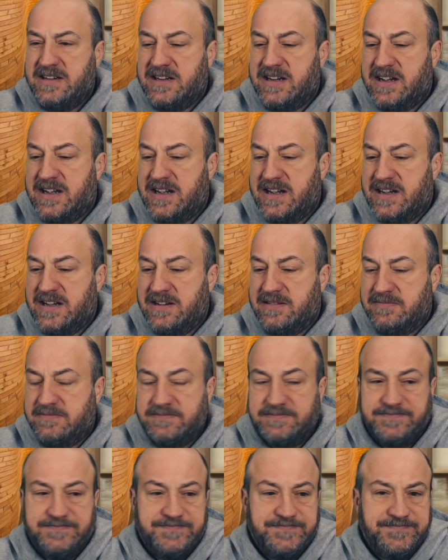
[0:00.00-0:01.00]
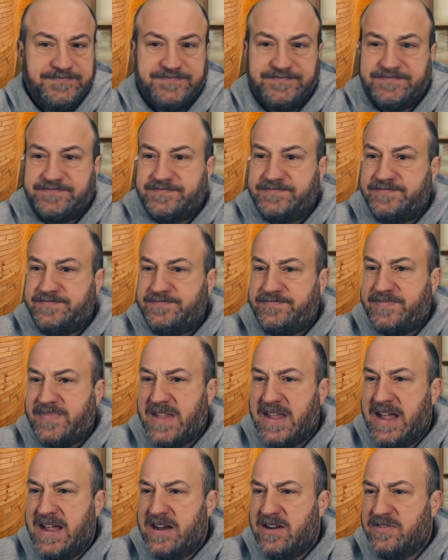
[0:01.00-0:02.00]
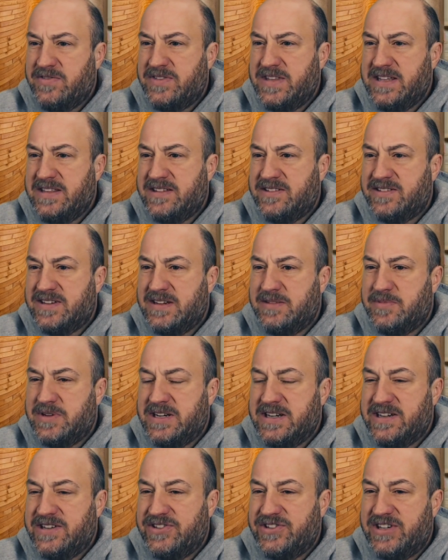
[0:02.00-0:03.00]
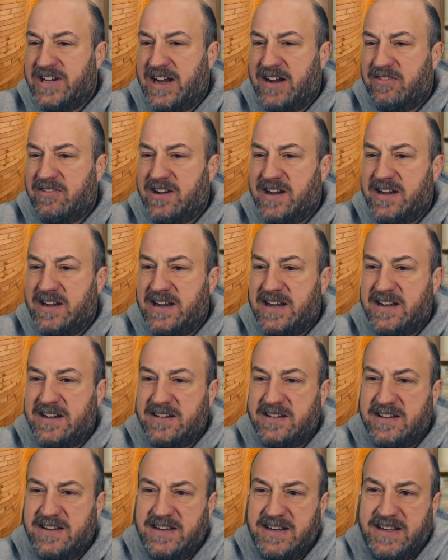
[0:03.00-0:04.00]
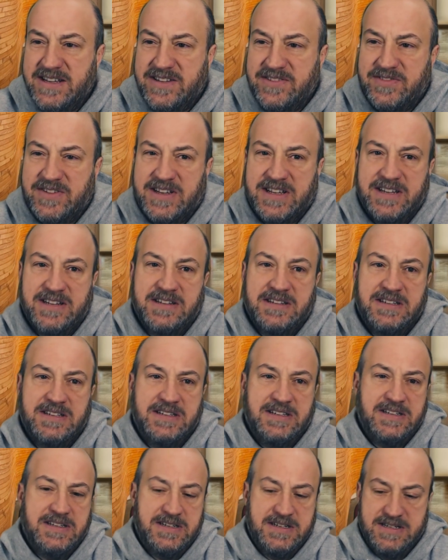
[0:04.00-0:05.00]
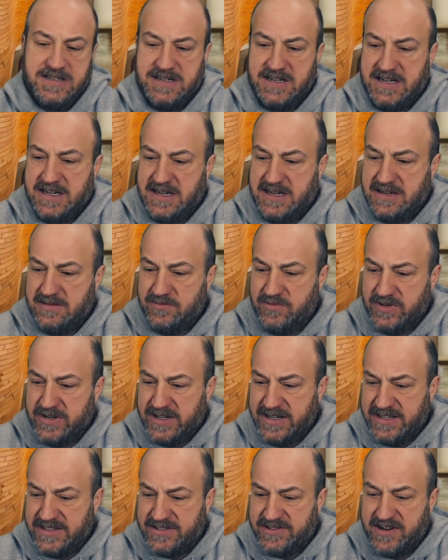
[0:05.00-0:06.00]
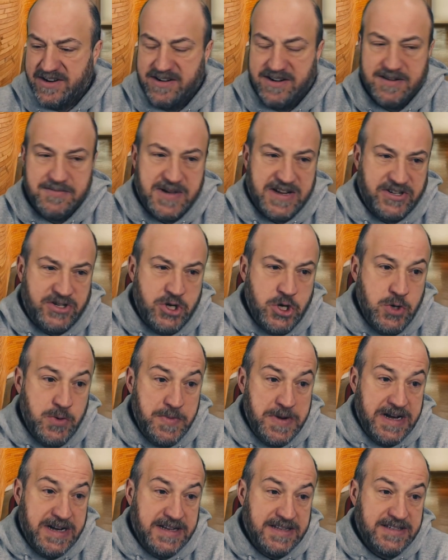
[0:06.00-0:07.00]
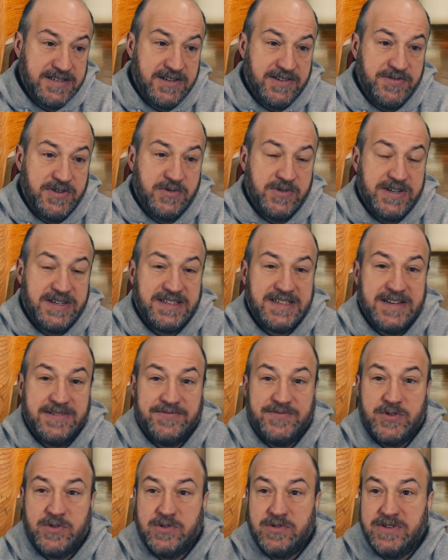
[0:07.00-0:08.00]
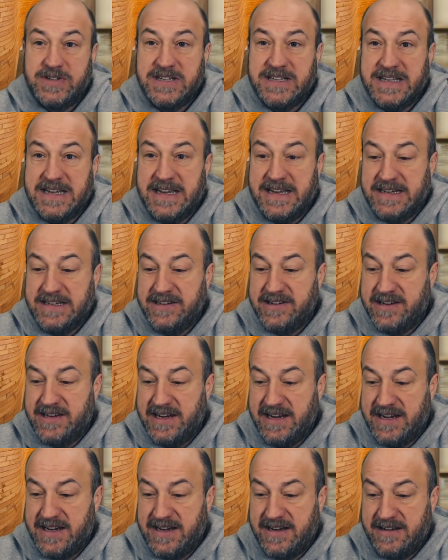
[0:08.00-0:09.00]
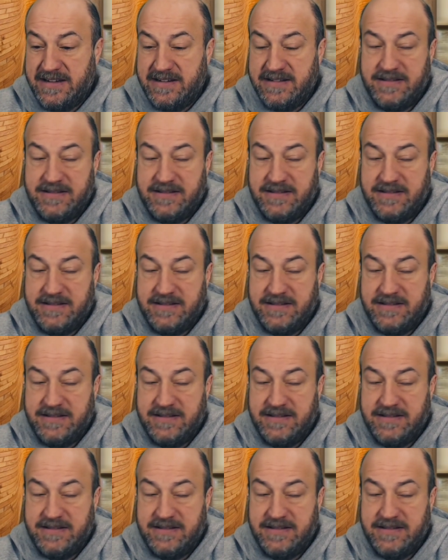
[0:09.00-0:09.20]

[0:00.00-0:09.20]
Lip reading: I don't think there's anybody in chat right now, and that's fine. We're going to get started in about 2 minutes, so if you want to skip forward to that, you can.